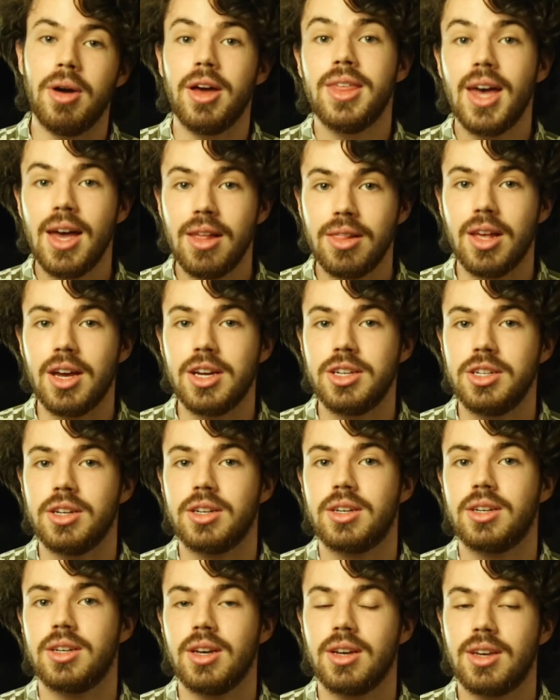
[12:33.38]
By that
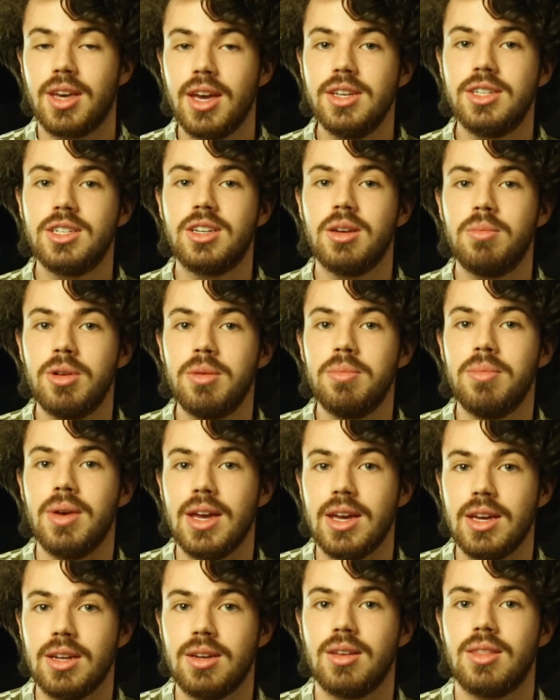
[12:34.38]
logic, a case could be
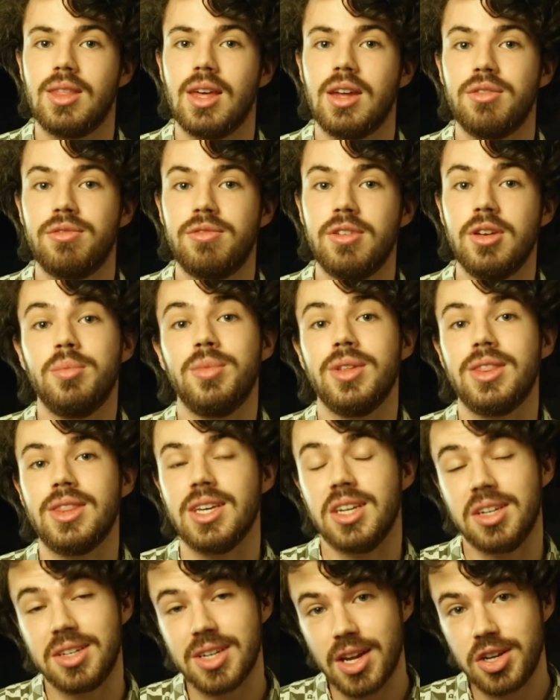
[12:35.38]
made that a film with
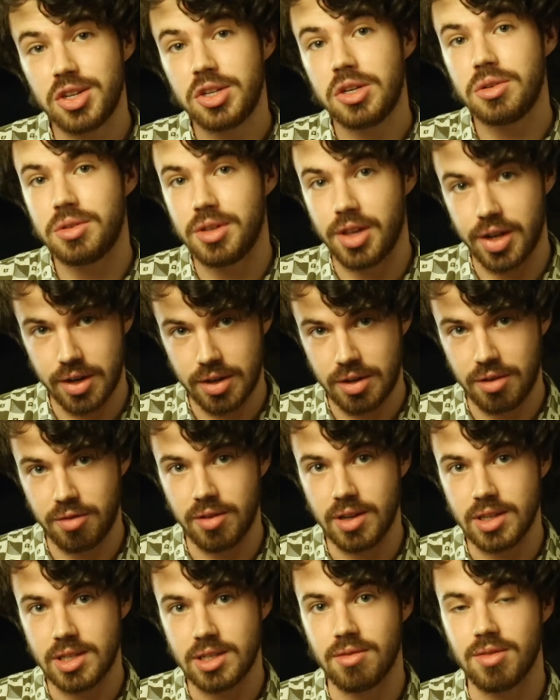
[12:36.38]
the intentional
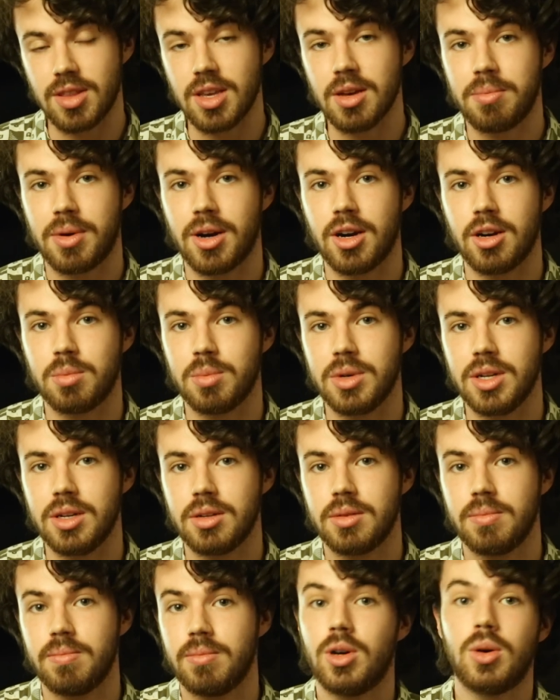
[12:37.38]
artifice of the apartment,
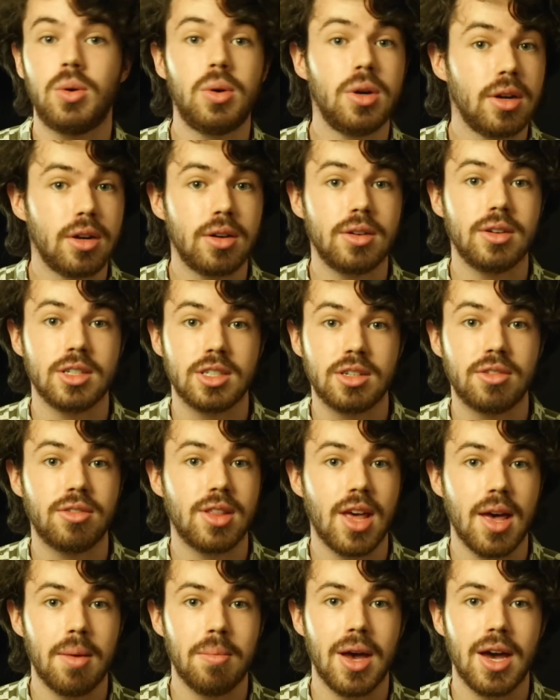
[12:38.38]
or earnest for
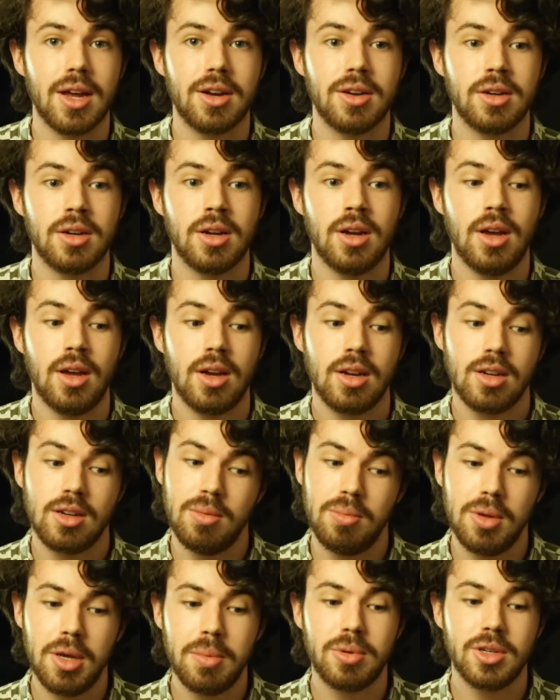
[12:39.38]
that matter,
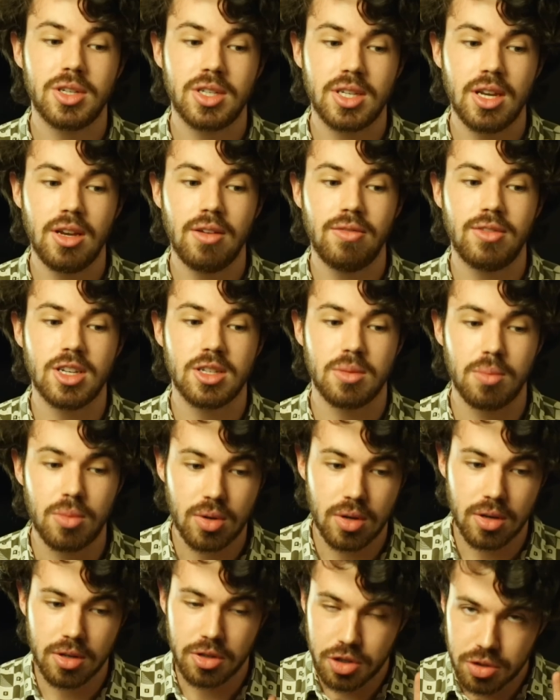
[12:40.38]
could be perceived as
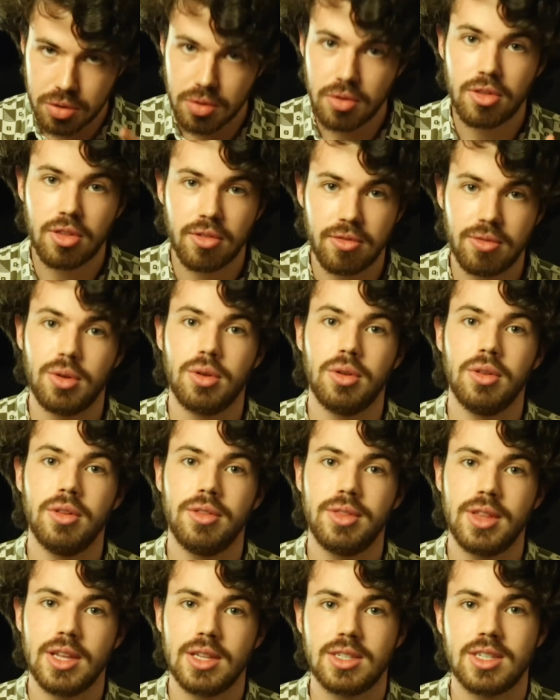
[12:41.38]
more
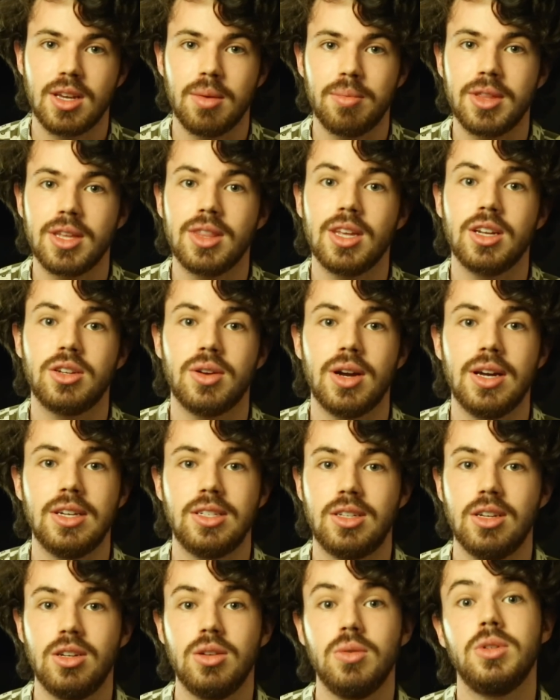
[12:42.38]
truthful than something that tries
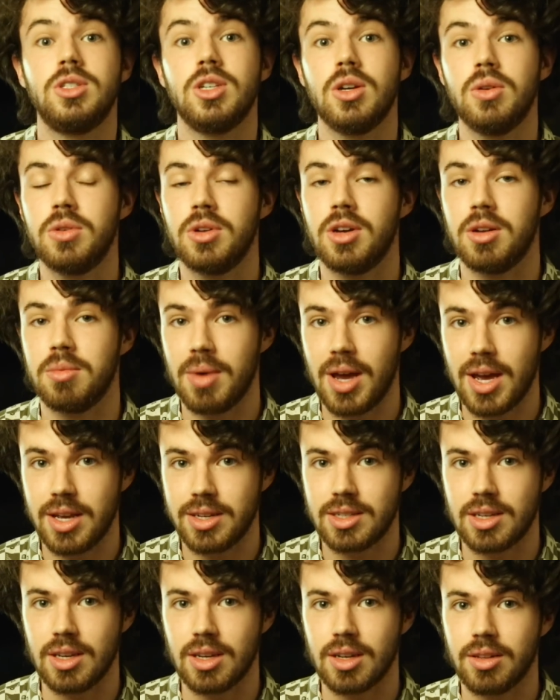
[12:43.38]
to do its own
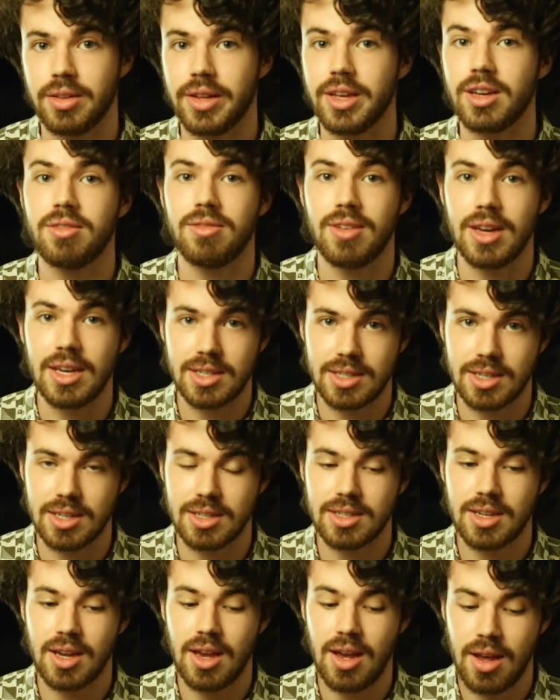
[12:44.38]
unmasking, like
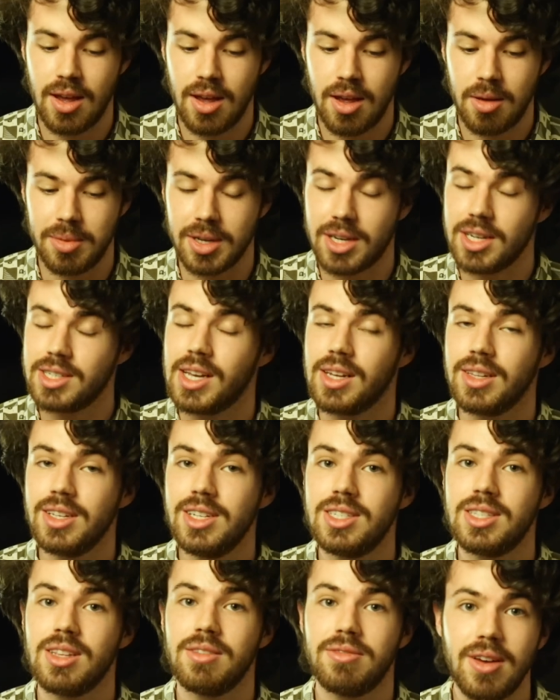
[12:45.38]
Faces, because at
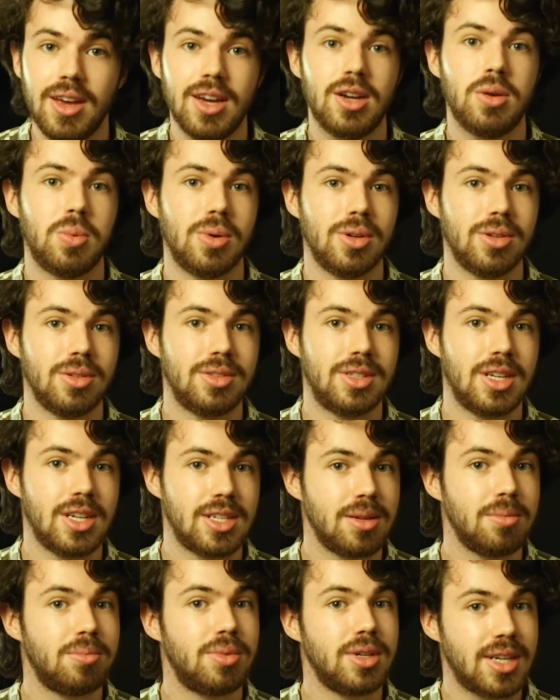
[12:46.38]
least the fake world
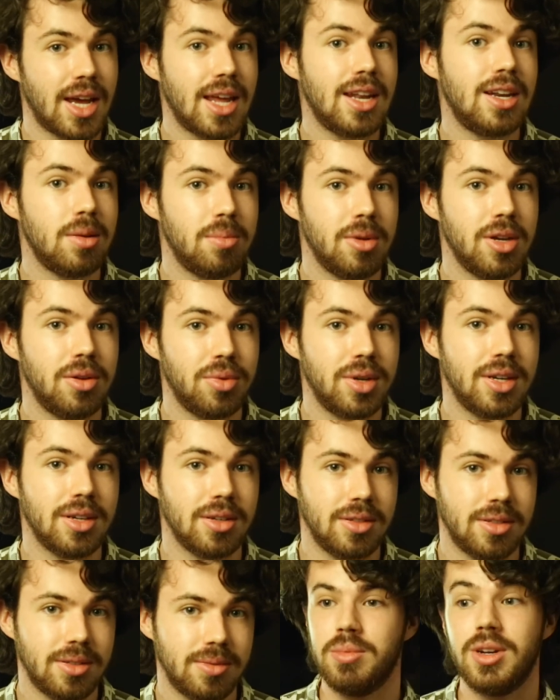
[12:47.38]
doesn't pretend to be real.